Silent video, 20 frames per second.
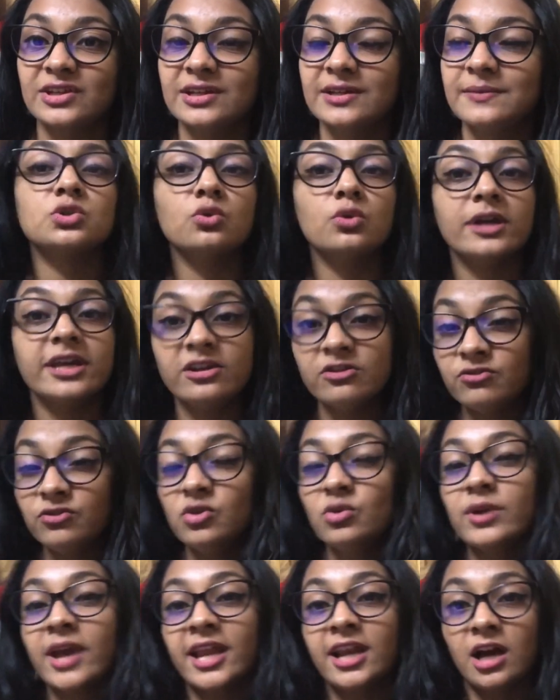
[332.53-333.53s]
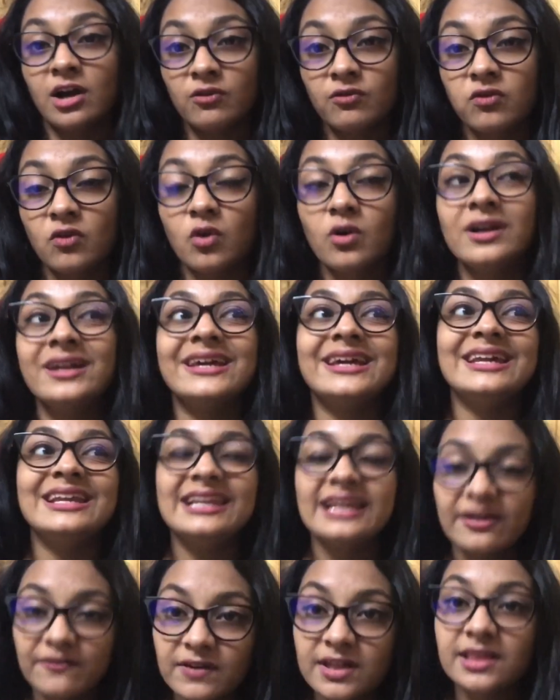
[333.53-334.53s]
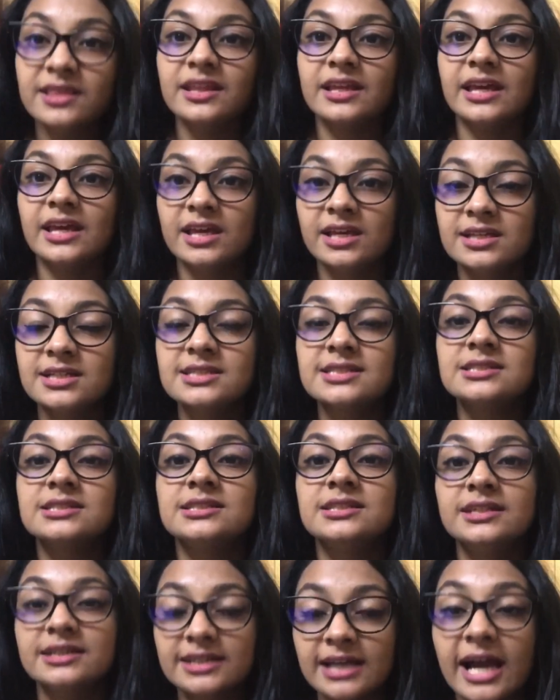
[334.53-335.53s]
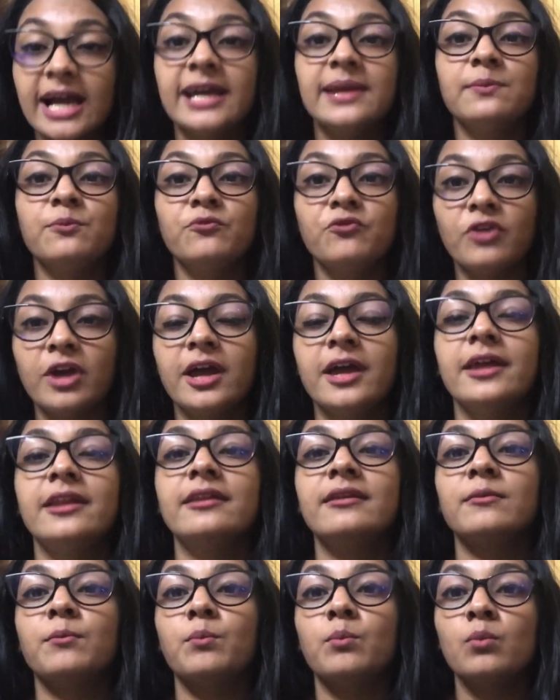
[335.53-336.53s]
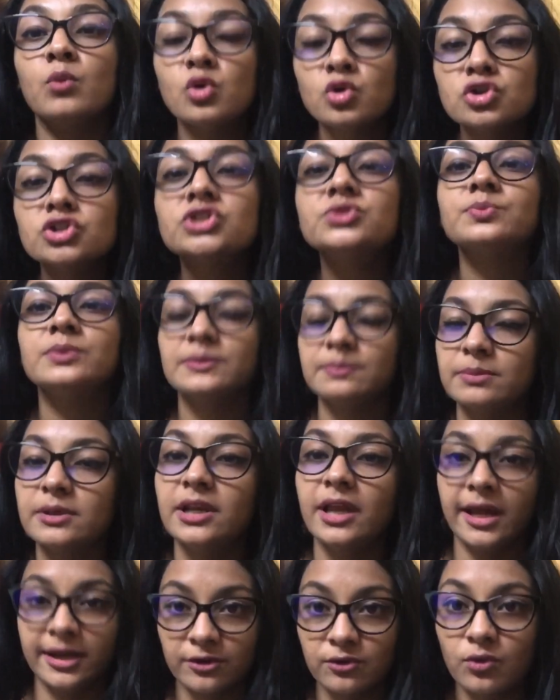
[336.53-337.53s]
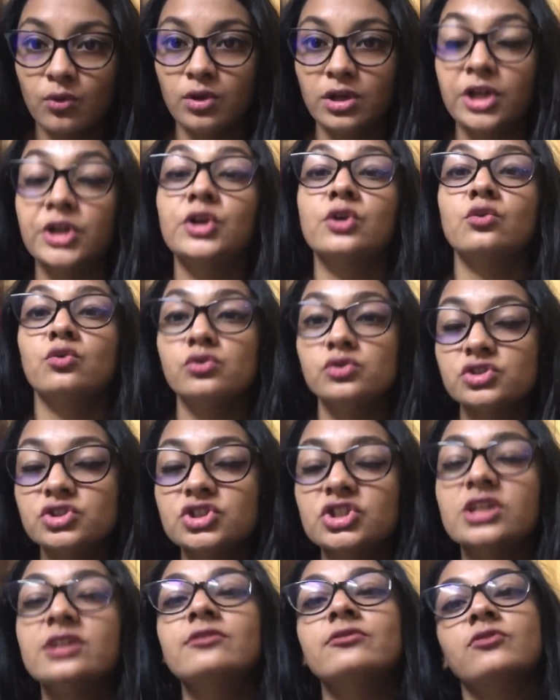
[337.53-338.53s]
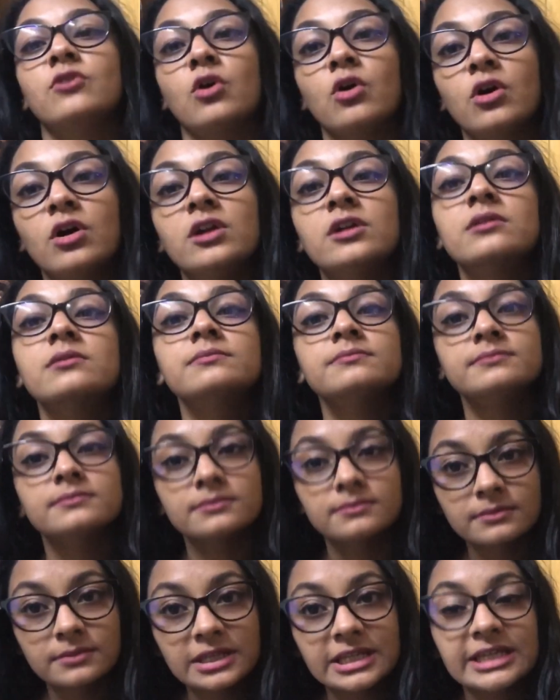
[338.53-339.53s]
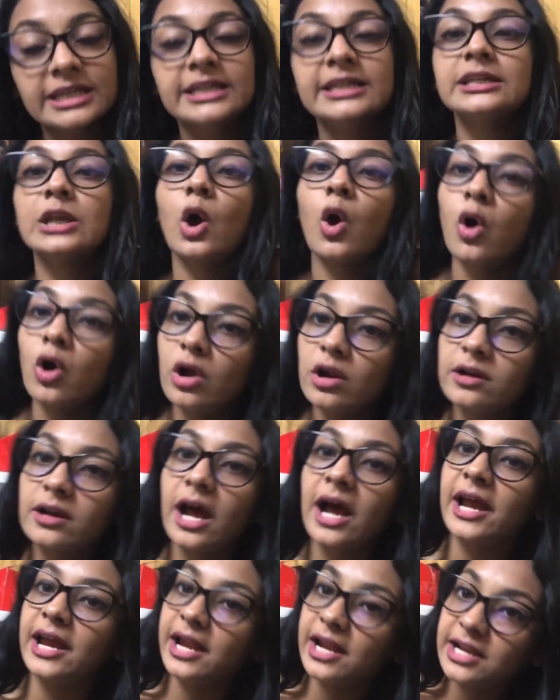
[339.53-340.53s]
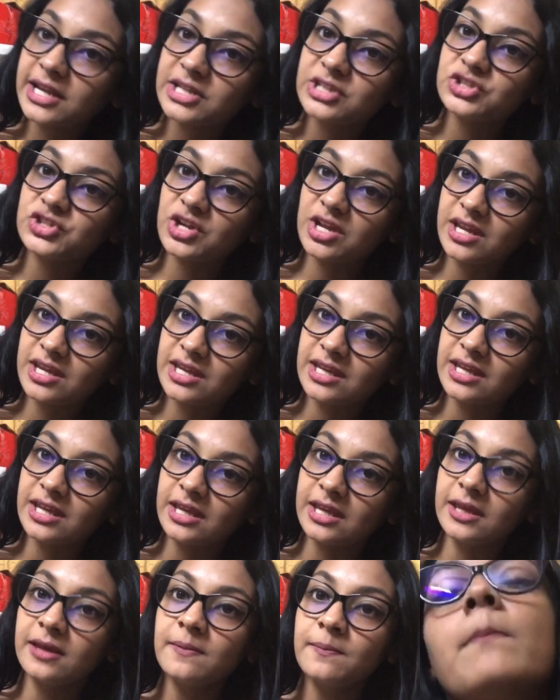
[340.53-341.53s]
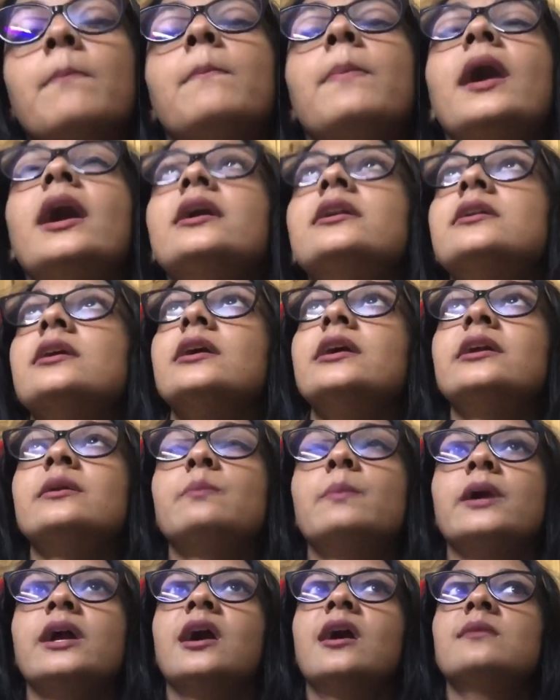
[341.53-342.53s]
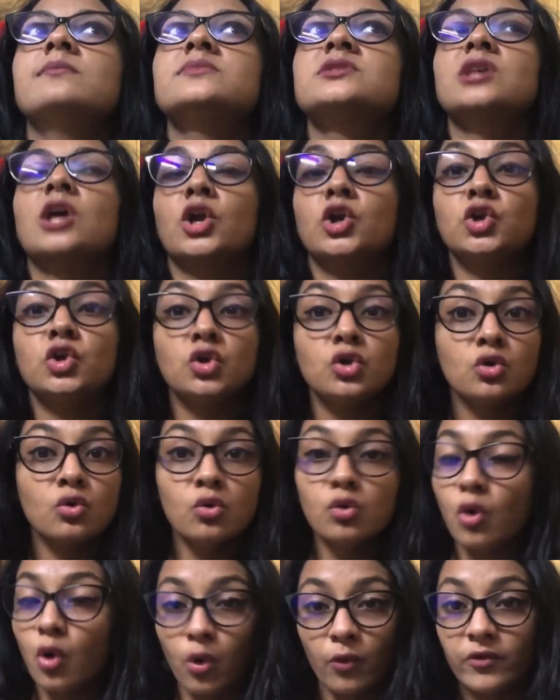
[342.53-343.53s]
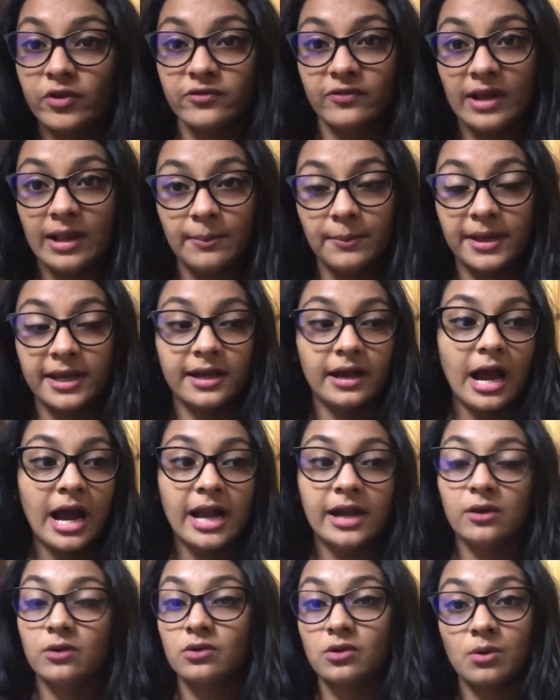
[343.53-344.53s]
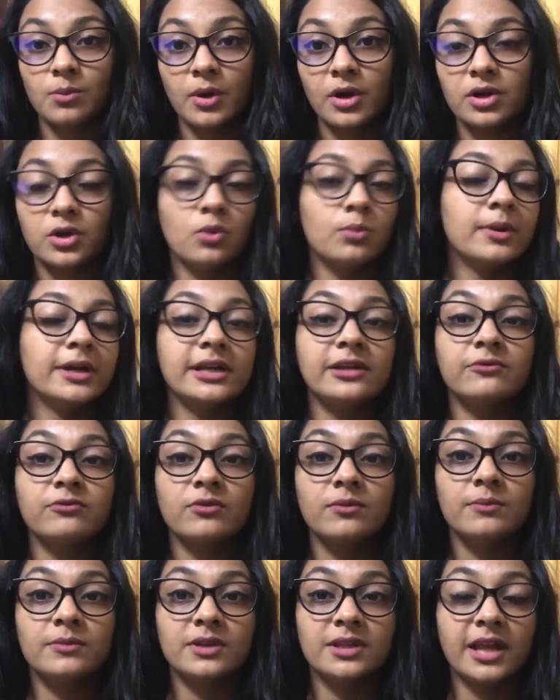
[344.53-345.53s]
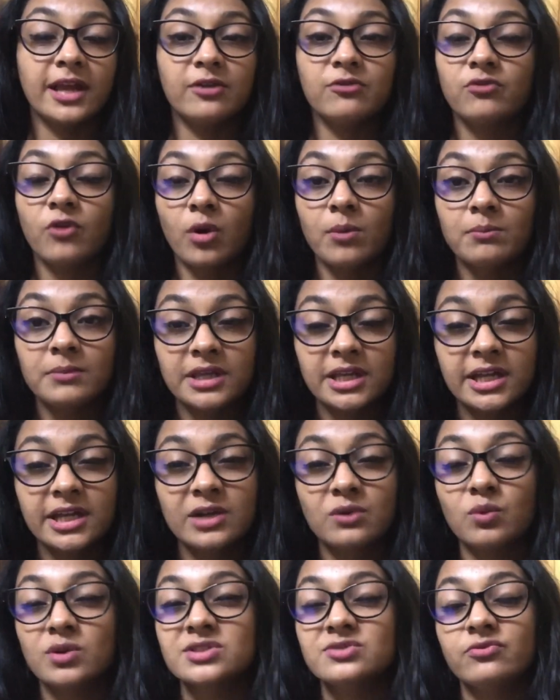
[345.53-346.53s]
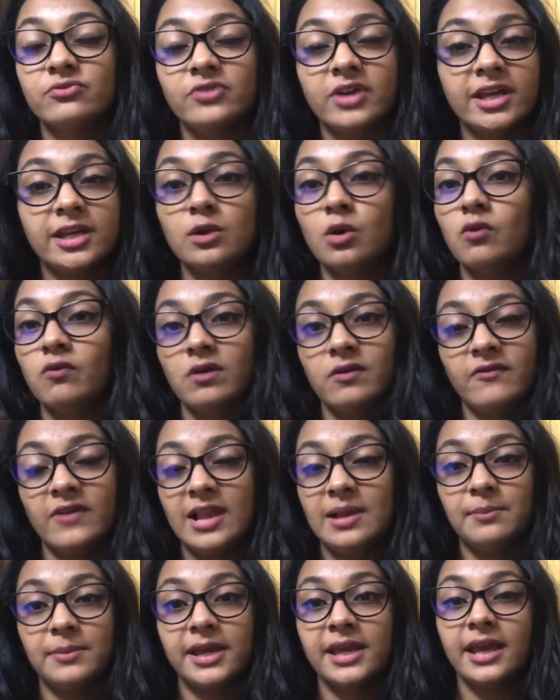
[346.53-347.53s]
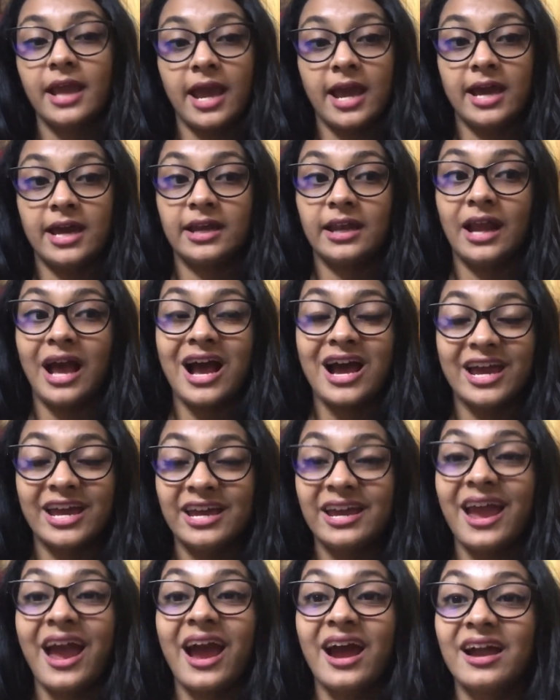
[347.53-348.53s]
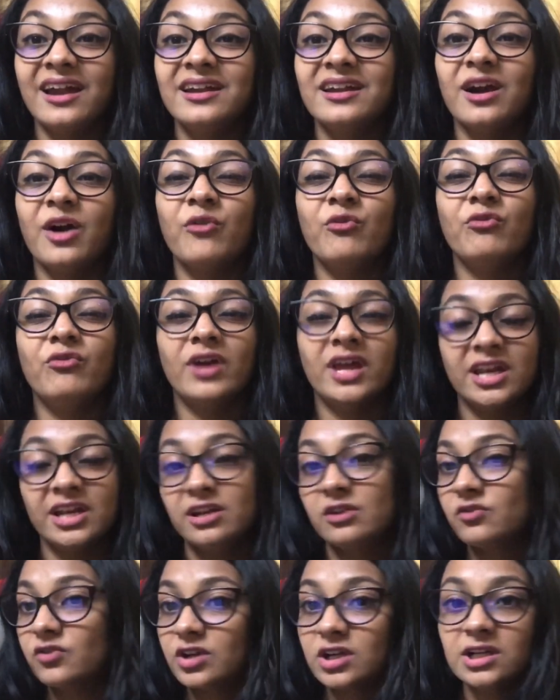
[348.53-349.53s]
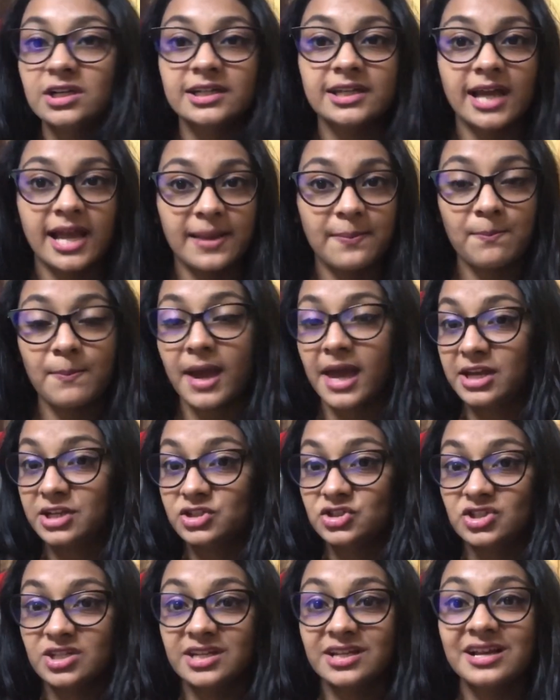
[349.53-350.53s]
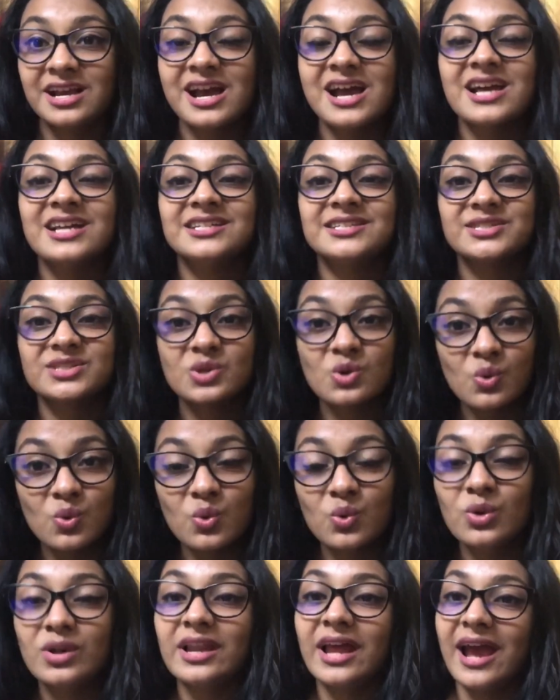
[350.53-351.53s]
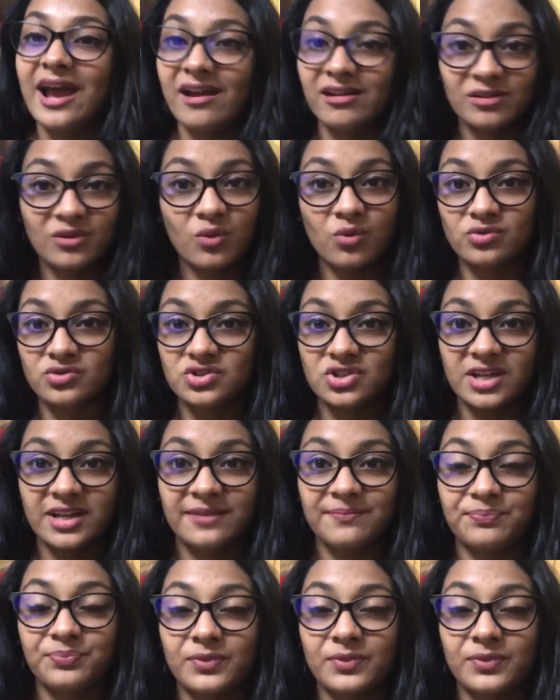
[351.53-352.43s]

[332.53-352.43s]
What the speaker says: So if you can afford, 11th is the time when most people enroll in a coaching for NEET or IIT JEE, but it becomes too overwhelming. I don't know about you, but like for me it was very overwhelming, and I had a very difficult time managing school and coaching.